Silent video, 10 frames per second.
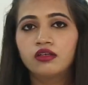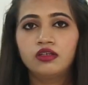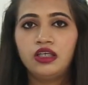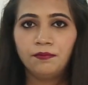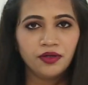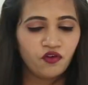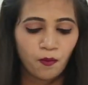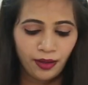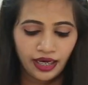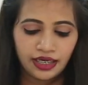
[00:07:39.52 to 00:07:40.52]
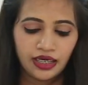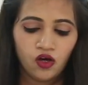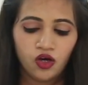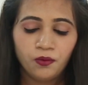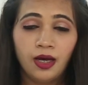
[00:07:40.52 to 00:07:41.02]
keep it for
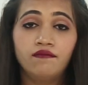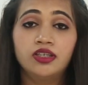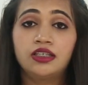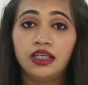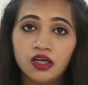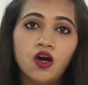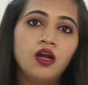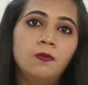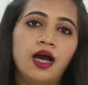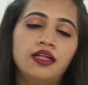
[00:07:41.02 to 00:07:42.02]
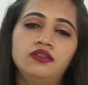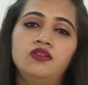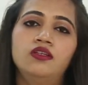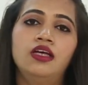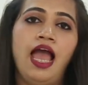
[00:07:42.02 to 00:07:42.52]
baking, or you have the silicone
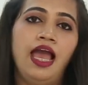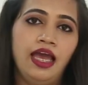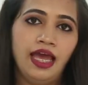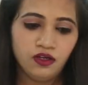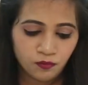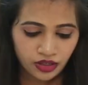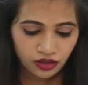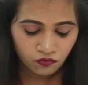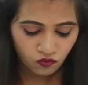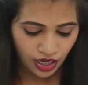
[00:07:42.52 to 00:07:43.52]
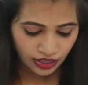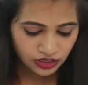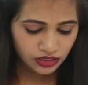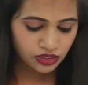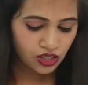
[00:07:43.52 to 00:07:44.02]
ones or the aluminium
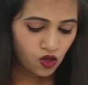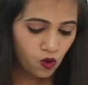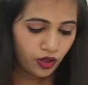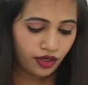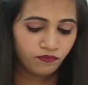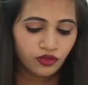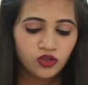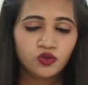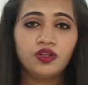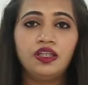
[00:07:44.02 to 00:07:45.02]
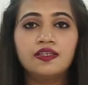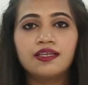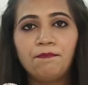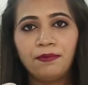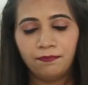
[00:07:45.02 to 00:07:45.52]
ones. Okay, so these
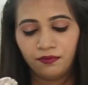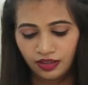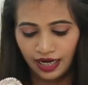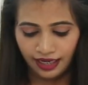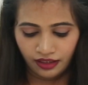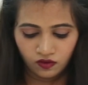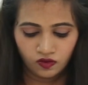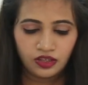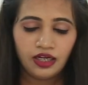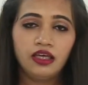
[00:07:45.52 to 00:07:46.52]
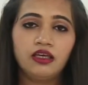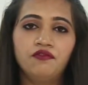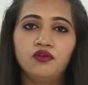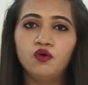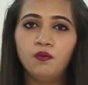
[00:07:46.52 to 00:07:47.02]
are paper liners. Like,
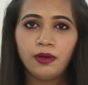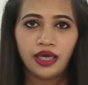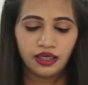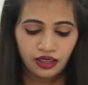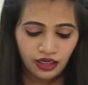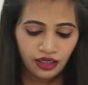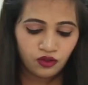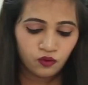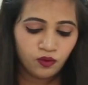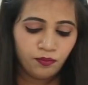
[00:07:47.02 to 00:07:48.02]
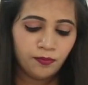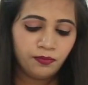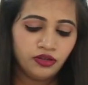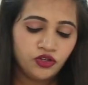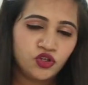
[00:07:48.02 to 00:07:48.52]
if you know baking, like
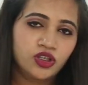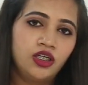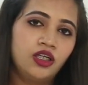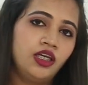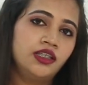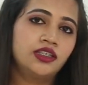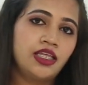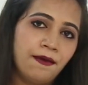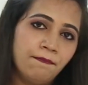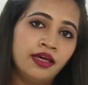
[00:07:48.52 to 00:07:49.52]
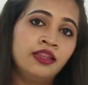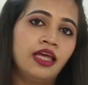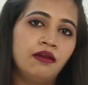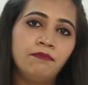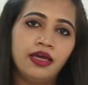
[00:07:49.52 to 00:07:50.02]
people just grease them and
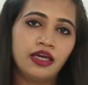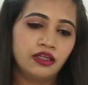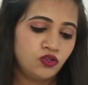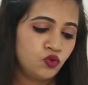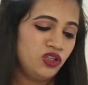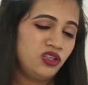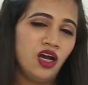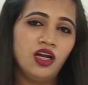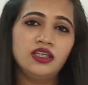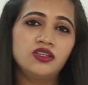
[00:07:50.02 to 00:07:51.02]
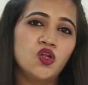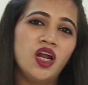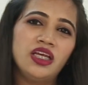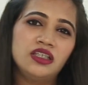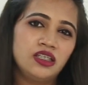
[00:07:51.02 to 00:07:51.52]
then bake it. So it's
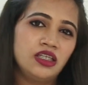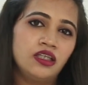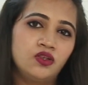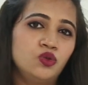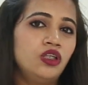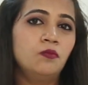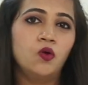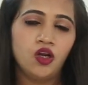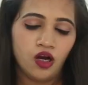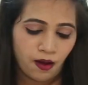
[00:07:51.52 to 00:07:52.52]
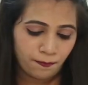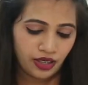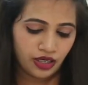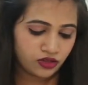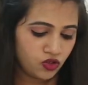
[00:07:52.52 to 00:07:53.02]
not easy to demold your
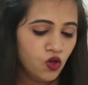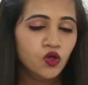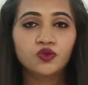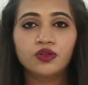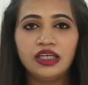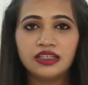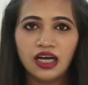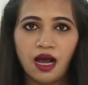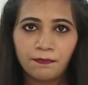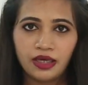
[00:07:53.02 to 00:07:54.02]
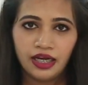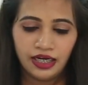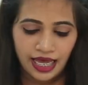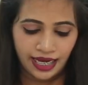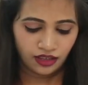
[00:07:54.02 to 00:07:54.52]
cupcakes. So these are
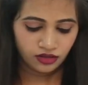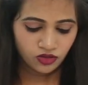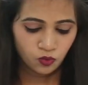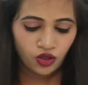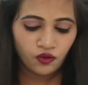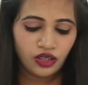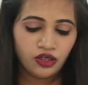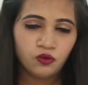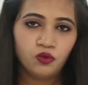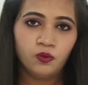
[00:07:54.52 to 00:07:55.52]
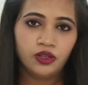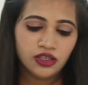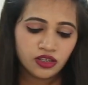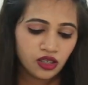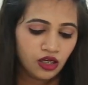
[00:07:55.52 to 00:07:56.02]
cupcake liners. What you need to do
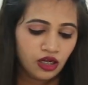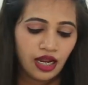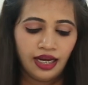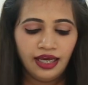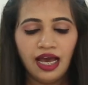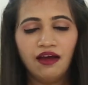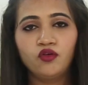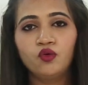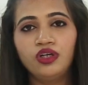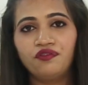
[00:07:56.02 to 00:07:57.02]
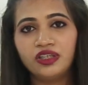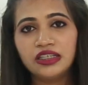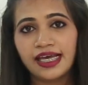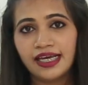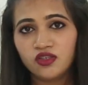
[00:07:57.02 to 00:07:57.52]
is, like, I have 2
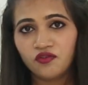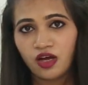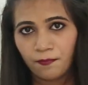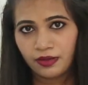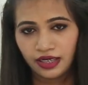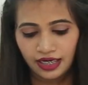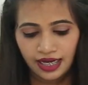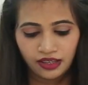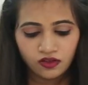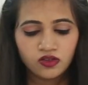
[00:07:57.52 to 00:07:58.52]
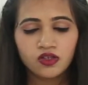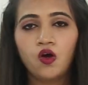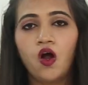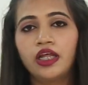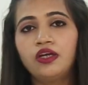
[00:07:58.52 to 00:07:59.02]
different size of cupcake liners
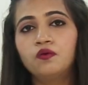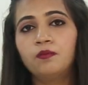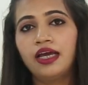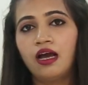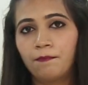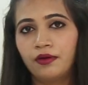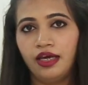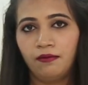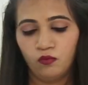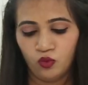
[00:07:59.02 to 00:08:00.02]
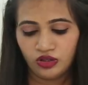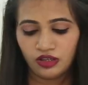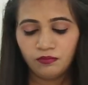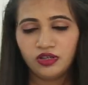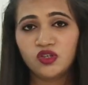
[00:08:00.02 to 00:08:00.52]
according to my cupcake mold.
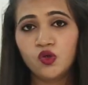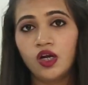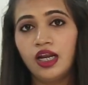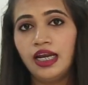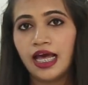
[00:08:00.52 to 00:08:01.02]
So I'm just gonna